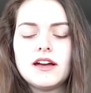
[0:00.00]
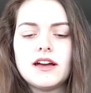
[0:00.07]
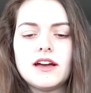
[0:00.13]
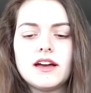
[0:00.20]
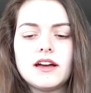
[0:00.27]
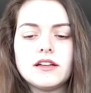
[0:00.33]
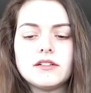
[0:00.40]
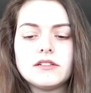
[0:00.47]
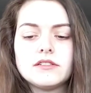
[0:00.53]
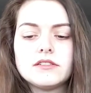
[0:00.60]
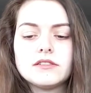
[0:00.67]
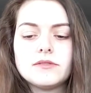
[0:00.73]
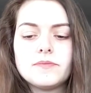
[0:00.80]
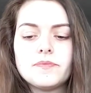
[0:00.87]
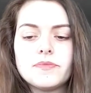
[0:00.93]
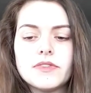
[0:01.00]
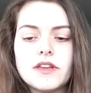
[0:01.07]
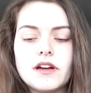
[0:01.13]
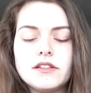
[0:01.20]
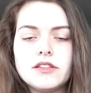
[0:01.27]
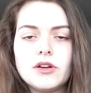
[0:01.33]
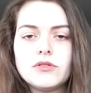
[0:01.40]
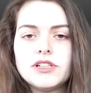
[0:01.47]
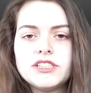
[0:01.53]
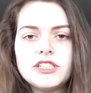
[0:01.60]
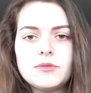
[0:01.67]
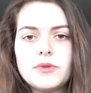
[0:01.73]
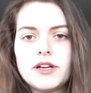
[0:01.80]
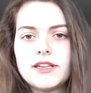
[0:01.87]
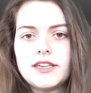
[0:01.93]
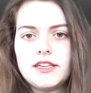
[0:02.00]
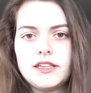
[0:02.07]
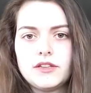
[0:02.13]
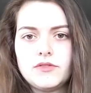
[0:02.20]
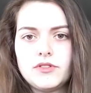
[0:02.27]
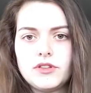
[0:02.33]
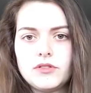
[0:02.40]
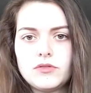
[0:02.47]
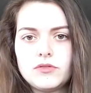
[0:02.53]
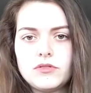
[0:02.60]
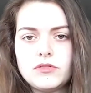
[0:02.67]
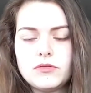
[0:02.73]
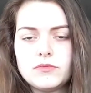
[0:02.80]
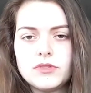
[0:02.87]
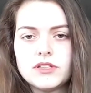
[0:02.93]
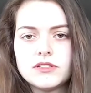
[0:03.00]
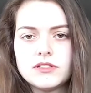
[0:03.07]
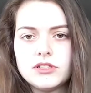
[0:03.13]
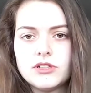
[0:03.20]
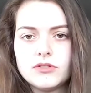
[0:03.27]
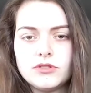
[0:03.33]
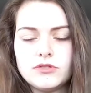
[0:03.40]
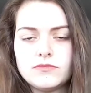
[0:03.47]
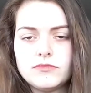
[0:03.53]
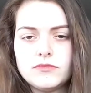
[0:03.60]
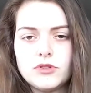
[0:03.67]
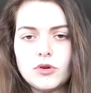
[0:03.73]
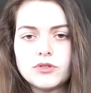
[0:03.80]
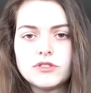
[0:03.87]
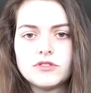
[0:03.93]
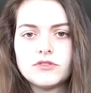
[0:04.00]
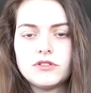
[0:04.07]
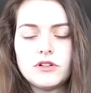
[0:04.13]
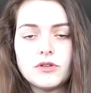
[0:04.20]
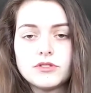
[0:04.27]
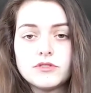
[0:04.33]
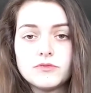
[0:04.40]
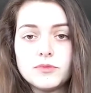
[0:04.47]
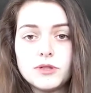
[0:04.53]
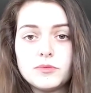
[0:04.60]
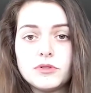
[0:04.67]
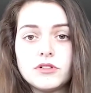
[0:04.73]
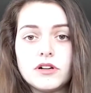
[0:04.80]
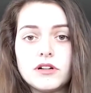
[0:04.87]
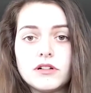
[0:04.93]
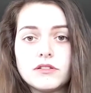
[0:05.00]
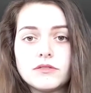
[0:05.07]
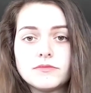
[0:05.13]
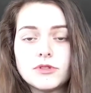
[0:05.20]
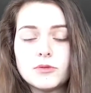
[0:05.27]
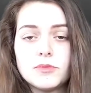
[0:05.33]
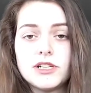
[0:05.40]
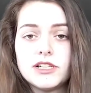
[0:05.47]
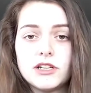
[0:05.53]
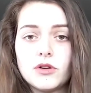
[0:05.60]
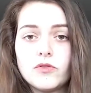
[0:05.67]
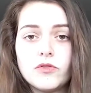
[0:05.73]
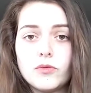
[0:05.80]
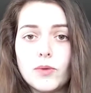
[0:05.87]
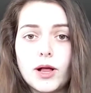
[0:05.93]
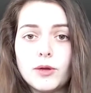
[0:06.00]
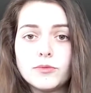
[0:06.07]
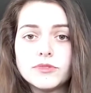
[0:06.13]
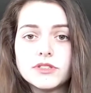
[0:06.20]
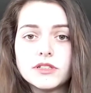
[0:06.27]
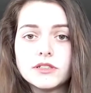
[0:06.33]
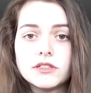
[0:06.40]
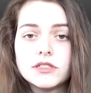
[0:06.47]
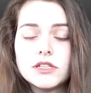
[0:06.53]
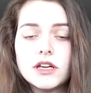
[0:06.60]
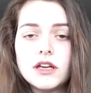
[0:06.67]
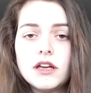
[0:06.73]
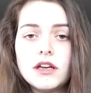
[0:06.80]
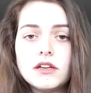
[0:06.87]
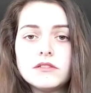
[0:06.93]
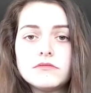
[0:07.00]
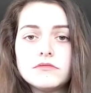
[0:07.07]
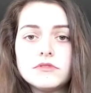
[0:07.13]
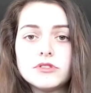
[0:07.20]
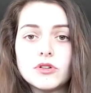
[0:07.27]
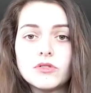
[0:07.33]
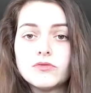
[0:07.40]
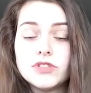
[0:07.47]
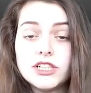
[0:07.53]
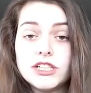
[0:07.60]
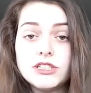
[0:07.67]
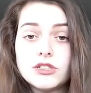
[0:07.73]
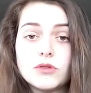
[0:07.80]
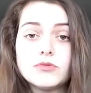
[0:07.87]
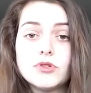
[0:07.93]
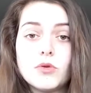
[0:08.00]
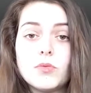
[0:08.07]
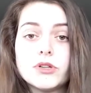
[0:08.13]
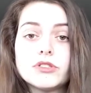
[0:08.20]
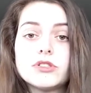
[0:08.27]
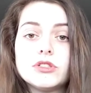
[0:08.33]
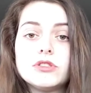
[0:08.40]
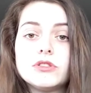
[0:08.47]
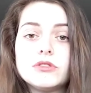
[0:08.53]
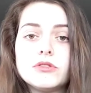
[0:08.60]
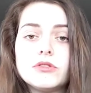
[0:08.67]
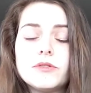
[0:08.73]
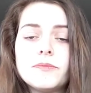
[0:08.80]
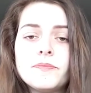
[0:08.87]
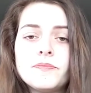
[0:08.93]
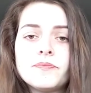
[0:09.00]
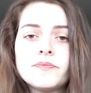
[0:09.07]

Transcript: And the only tip I can give you, because a lot of people are completely overwhelmed and don't know what to do.